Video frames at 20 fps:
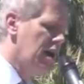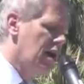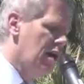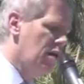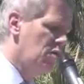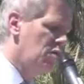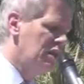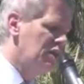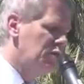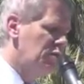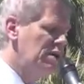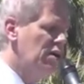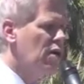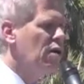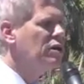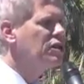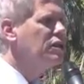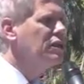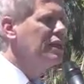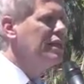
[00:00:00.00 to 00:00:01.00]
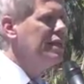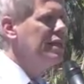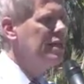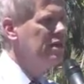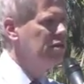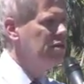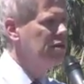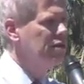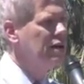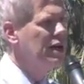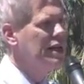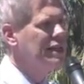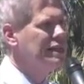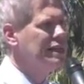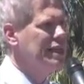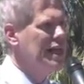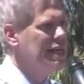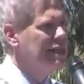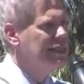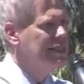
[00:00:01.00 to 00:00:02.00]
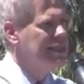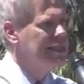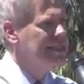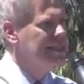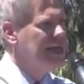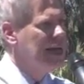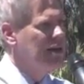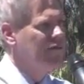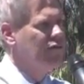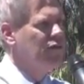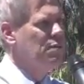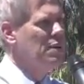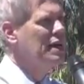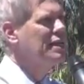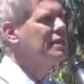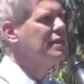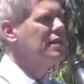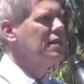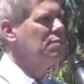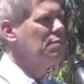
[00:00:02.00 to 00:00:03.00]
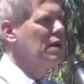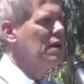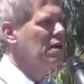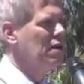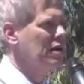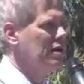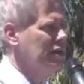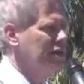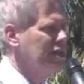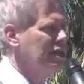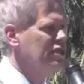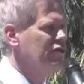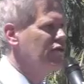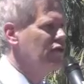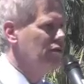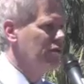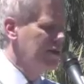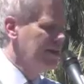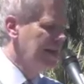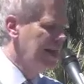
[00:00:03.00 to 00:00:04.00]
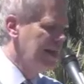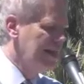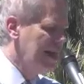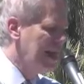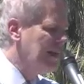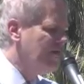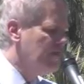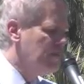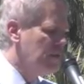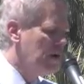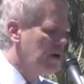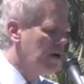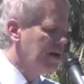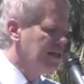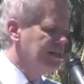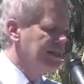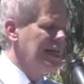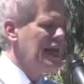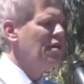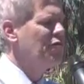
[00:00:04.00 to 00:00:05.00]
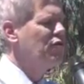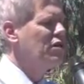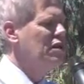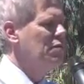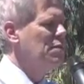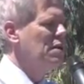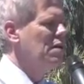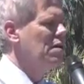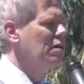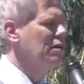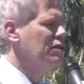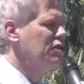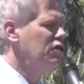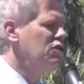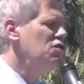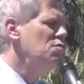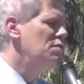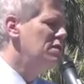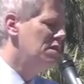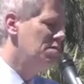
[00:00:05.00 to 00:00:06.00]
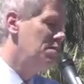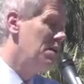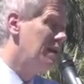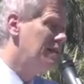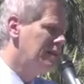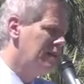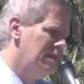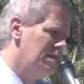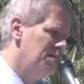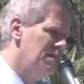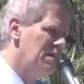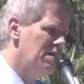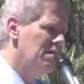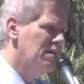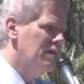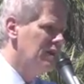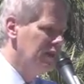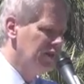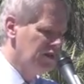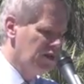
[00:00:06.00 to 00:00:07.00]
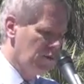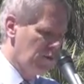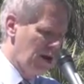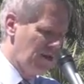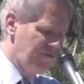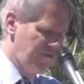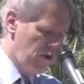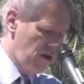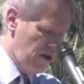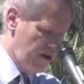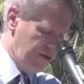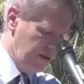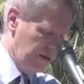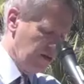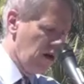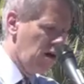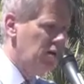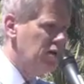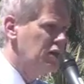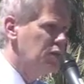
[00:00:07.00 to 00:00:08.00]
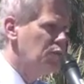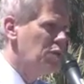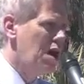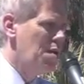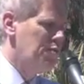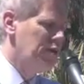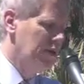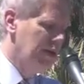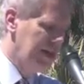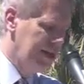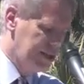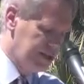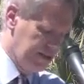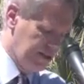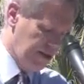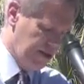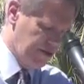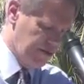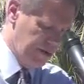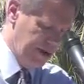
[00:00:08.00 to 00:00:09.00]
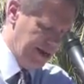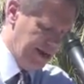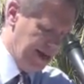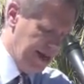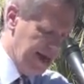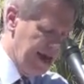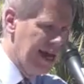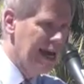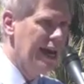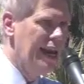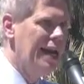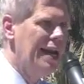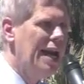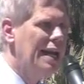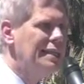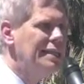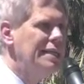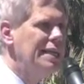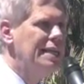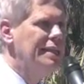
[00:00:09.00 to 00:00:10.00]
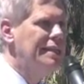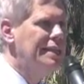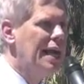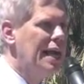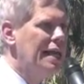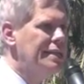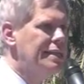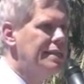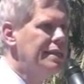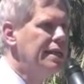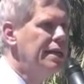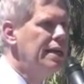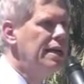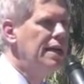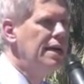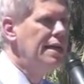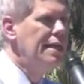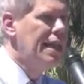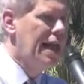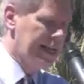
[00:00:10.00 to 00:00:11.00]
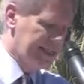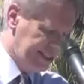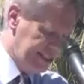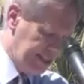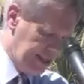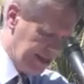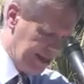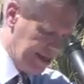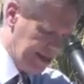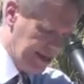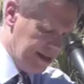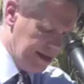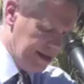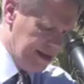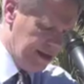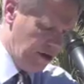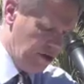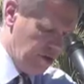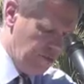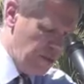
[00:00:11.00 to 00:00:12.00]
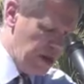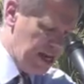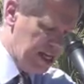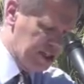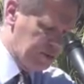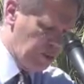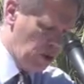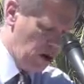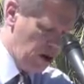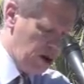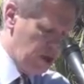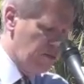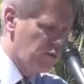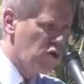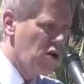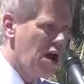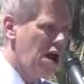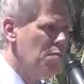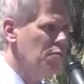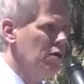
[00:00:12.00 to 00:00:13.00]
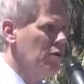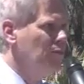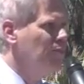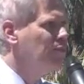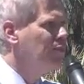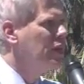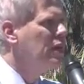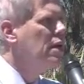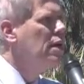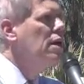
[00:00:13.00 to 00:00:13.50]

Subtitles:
which we urgently need to address, and that's just not for Mexican Americans, it's for the Native Americans and African Americans too, but the Mexican Americans are by far the largest population of the three, and in that sense that's the biggest part of the problem.